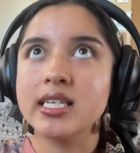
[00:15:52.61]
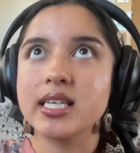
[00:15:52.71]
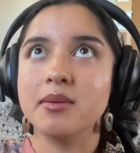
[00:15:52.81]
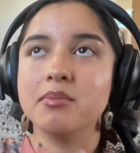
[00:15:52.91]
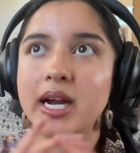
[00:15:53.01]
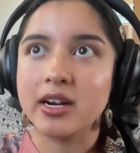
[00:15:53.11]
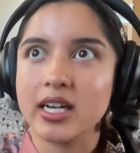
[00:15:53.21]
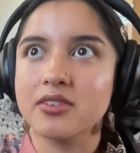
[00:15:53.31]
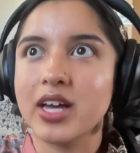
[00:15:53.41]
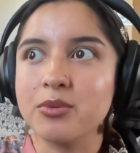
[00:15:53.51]
is
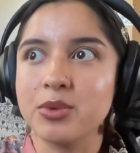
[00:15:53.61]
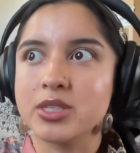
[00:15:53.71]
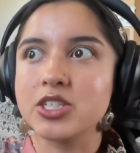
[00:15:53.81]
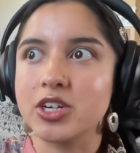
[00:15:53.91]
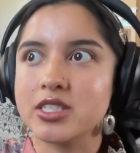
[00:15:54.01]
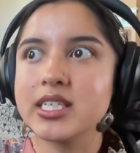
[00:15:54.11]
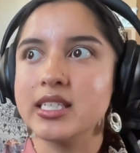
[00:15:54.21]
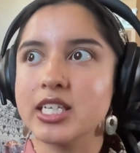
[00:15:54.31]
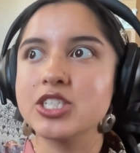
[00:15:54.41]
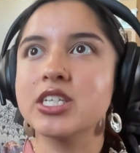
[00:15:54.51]
imperative that we return to
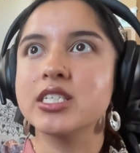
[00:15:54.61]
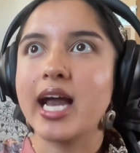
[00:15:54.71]
indigenous